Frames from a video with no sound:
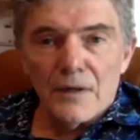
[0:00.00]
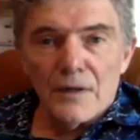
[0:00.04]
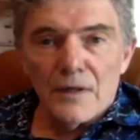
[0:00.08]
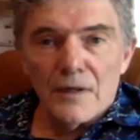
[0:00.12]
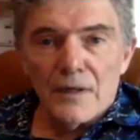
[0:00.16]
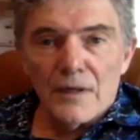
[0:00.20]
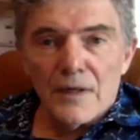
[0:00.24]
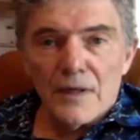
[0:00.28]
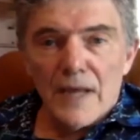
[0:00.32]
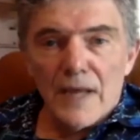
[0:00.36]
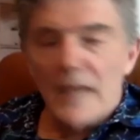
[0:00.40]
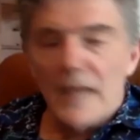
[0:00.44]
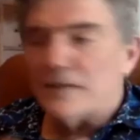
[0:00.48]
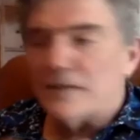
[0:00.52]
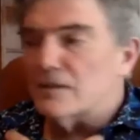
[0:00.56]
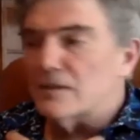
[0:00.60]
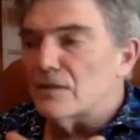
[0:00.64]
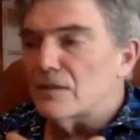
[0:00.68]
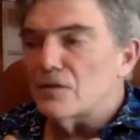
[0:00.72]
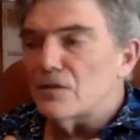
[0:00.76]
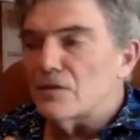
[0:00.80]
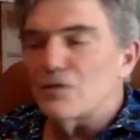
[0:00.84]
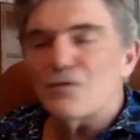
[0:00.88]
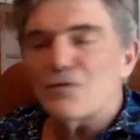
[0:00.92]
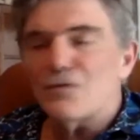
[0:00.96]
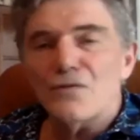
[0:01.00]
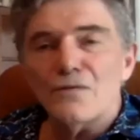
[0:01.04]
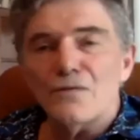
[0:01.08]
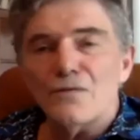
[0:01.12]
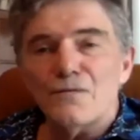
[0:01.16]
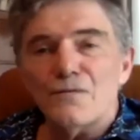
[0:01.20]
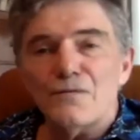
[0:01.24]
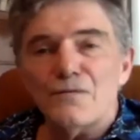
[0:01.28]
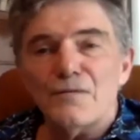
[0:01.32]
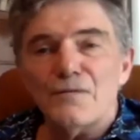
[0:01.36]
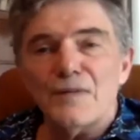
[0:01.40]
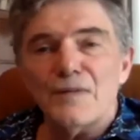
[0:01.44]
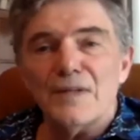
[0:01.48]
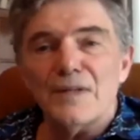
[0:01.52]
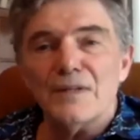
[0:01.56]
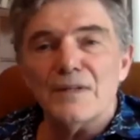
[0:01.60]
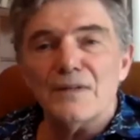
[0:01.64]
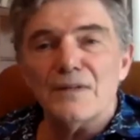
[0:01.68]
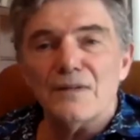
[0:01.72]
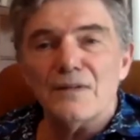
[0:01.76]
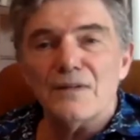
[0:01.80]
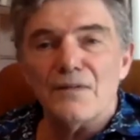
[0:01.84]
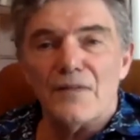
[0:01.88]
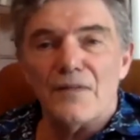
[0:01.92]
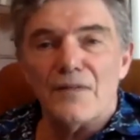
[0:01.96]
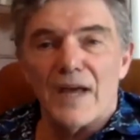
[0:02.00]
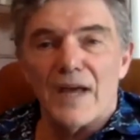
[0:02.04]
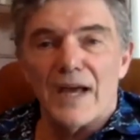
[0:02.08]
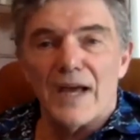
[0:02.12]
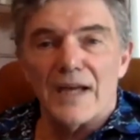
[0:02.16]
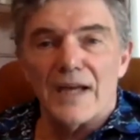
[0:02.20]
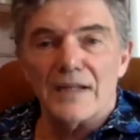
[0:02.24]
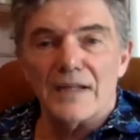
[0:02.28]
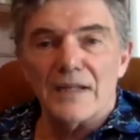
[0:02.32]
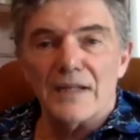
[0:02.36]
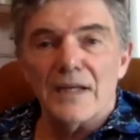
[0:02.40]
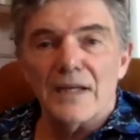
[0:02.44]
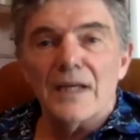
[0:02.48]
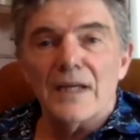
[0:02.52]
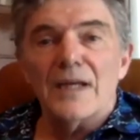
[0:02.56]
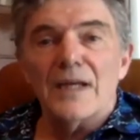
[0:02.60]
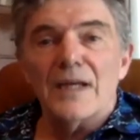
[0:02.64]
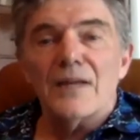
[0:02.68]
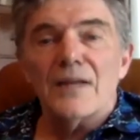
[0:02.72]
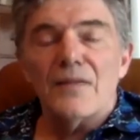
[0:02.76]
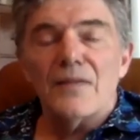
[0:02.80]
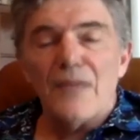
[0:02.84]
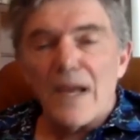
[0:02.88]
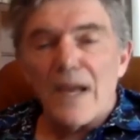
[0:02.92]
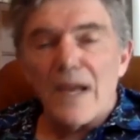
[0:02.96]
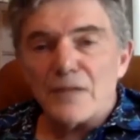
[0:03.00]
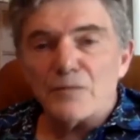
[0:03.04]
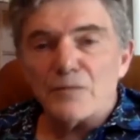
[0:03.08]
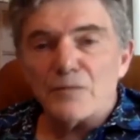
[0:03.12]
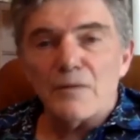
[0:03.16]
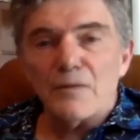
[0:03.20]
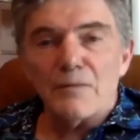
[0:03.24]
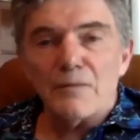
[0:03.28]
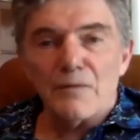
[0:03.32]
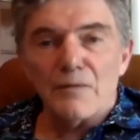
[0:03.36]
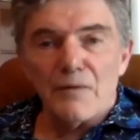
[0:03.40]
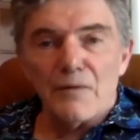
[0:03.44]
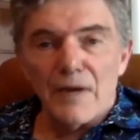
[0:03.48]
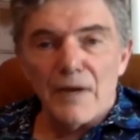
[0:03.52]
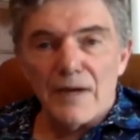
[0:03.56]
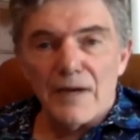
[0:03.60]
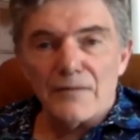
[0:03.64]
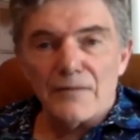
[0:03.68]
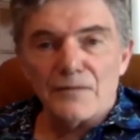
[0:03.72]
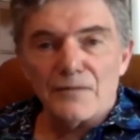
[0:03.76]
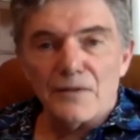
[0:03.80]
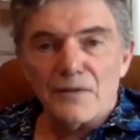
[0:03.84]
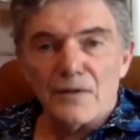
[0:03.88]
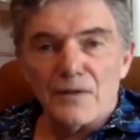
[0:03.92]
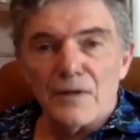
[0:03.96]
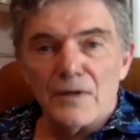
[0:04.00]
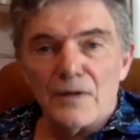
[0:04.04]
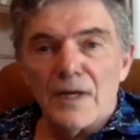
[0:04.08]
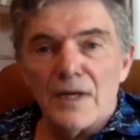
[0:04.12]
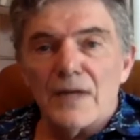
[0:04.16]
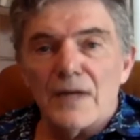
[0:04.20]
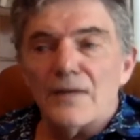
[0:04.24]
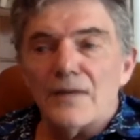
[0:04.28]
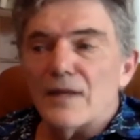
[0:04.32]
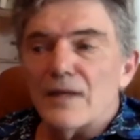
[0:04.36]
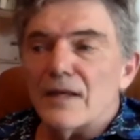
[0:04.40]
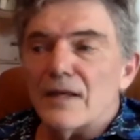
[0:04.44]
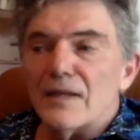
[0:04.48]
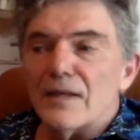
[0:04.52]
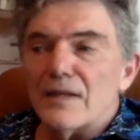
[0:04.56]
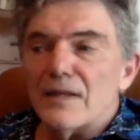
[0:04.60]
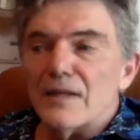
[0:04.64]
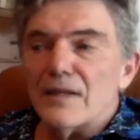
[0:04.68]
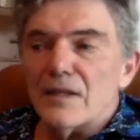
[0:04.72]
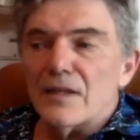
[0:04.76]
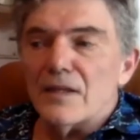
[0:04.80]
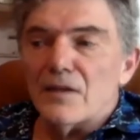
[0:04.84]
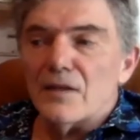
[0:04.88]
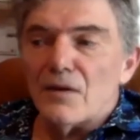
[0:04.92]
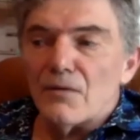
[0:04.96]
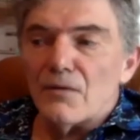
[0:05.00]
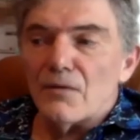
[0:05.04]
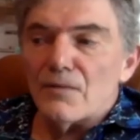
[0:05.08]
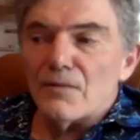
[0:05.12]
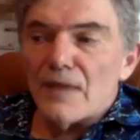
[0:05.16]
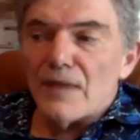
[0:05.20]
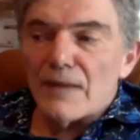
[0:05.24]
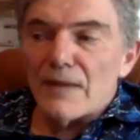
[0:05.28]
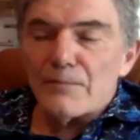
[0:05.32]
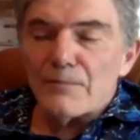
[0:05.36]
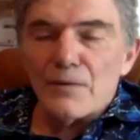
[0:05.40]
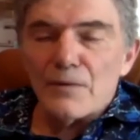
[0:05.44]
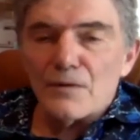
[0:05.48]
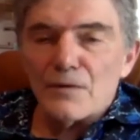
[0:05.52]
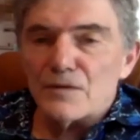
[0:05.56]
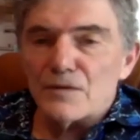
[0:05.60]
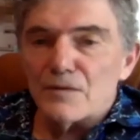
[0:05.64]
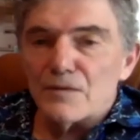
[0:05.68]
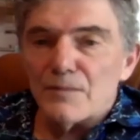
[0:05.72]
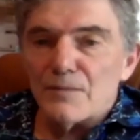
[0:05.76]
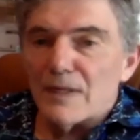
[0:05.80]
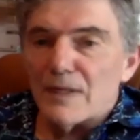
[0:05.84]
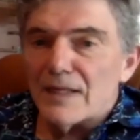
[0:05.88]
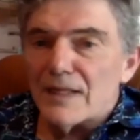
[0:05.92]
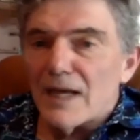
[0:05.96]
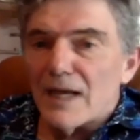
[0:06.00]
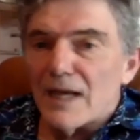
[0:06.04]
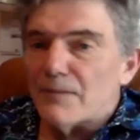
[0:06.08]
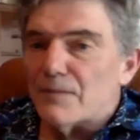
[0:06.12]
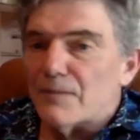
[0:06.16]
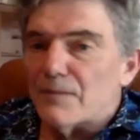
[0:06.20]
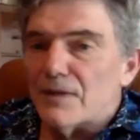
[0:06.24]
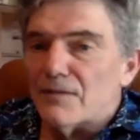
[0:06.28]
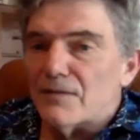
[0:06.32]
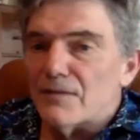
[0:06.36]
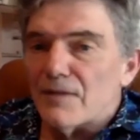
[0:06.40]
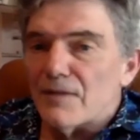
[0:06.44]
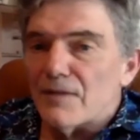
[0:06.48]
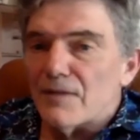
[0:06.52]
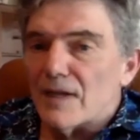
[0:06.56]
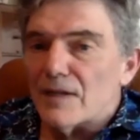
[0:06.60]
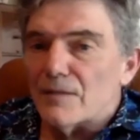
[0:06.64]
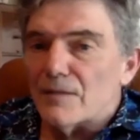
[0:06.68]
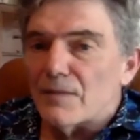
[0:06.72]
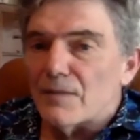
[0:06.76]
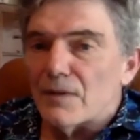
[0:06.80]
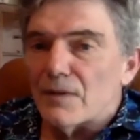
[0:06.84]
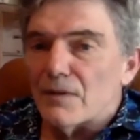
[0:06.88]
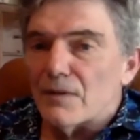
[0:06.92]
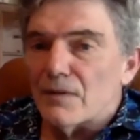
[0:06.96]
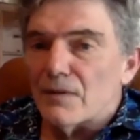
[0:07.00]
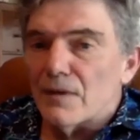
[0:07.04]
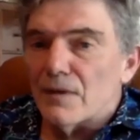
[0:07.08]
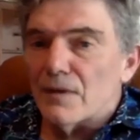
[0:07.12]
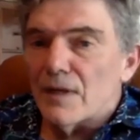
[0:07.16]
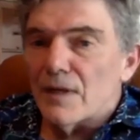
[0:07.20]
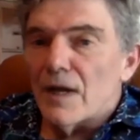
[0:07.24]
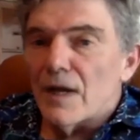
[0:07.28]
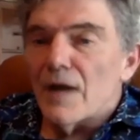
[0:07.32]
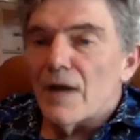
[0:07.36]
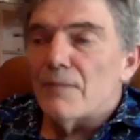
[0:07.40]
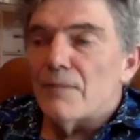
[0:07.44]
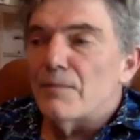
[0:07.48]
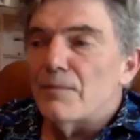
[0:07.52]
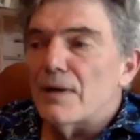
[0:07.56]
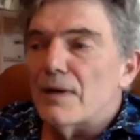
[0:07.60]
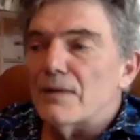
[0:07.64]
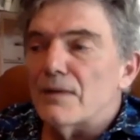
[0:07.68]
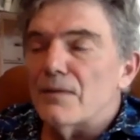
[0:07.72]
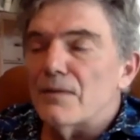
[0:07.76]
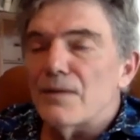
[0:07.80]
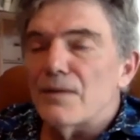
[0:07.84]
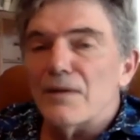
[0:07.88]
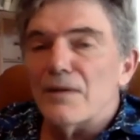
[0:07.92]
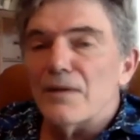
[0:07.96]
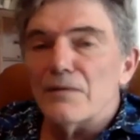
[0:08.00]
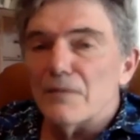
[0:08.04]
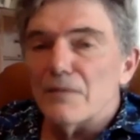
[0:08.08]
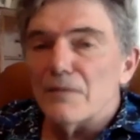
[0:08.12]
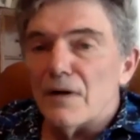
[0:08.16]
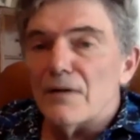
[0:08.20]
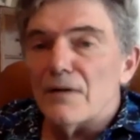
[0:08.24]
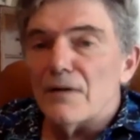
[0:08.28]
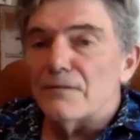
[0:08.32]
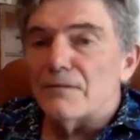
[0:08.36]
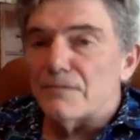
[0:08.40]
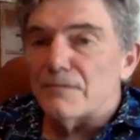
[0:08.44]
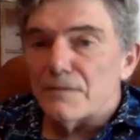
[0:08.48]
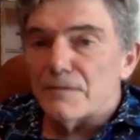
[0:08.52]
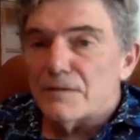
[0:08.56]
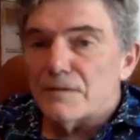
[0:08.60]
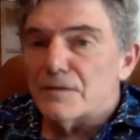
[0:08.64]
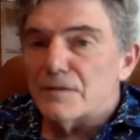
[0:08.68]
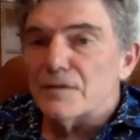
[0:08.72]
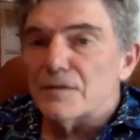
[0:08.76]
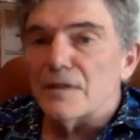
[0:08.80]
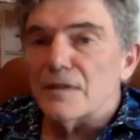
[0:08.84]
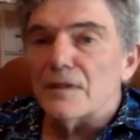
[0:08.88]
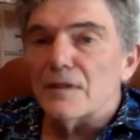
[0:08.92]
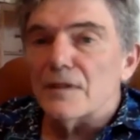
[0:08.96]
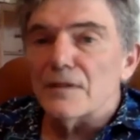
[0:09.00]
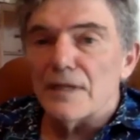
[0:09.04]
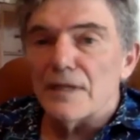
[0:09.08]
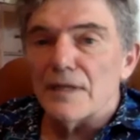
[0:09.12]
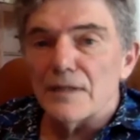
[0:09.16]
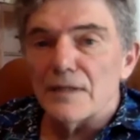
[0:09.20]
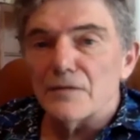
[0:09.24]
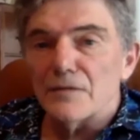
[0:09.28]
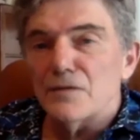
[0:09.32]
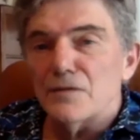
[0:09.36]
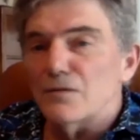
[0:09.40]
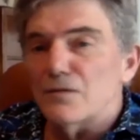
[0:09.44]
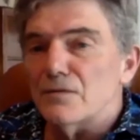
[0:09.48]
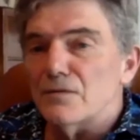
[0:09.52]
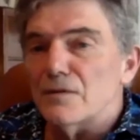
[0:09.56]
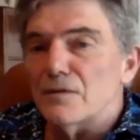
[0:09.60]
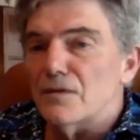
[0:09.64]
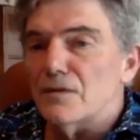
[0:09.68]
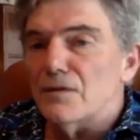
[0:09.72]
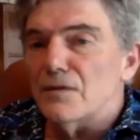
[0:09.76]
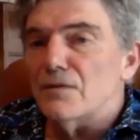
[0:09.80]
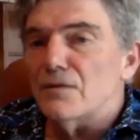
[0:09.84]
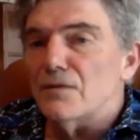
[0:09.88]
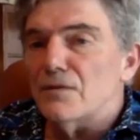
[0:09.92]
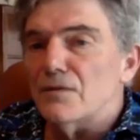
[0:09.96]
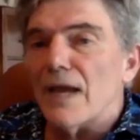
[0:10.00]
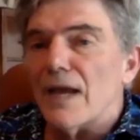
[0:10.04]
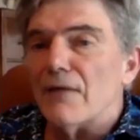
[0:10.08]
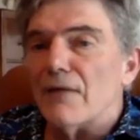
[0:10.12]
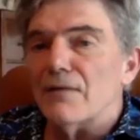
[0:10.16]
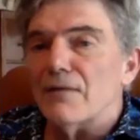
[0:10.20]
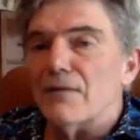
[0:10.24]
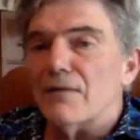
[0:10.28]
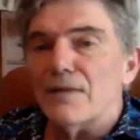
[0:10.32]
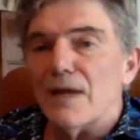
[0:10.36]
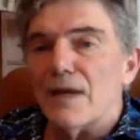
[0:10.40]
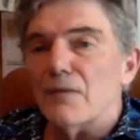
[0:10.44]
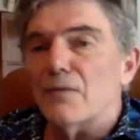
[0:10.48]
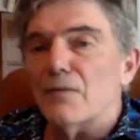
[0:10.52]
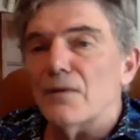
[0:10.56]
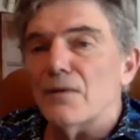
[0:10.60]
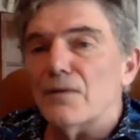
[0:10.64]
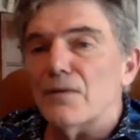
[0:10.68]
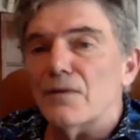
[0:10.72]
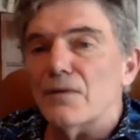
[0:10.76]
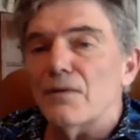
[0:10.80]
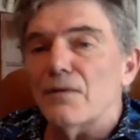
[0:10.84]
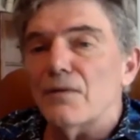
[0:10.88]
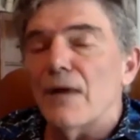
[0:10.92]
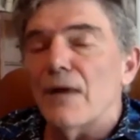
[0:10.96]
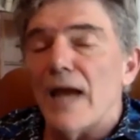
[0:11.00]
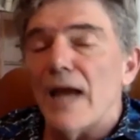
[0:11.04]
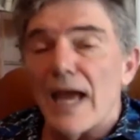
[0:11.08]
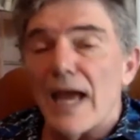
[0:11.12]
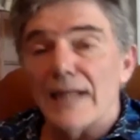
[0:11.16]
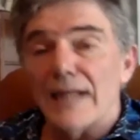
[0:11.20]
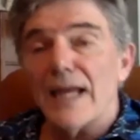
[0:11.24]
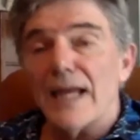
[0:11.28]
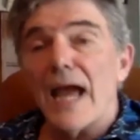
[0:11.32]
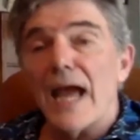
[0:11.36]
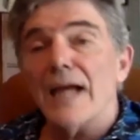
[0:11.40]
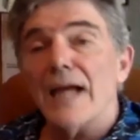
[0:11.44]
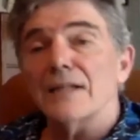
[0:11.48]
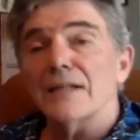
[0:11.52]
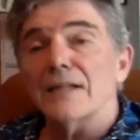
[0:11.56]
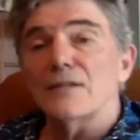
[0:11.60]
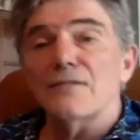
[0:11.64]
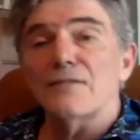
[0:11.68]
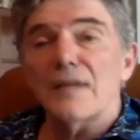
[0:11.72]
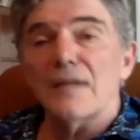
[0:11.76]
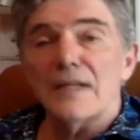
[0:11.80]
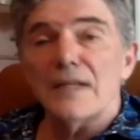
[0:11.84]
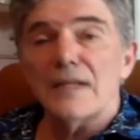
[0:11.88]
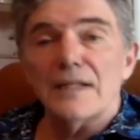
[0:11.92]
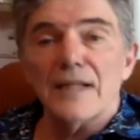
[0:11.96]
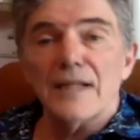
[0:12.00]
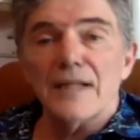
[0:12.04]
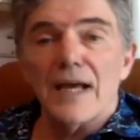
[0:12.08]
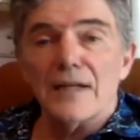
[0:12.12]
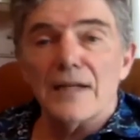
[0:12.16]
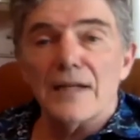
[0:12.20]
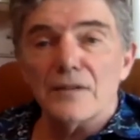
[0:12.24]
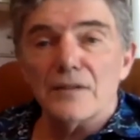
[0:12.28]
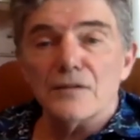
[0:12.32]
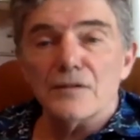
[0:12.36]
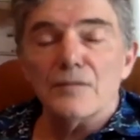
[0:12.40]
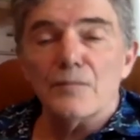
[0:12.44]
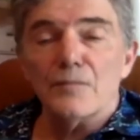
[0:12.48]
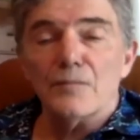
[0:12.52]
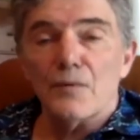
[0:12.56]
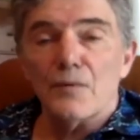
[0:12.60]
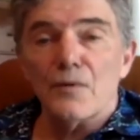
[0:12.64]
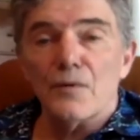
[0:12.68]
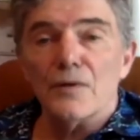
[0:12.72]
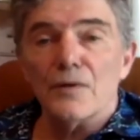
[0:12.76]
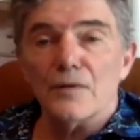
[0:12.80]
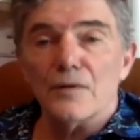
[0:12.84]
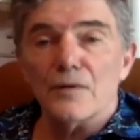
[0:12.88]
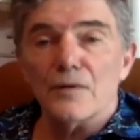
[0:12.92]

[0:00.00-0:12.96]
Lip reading: And you could feel that. That's what we're after. That person may not be available, but their love still is. You carry that with you. And activating that is important.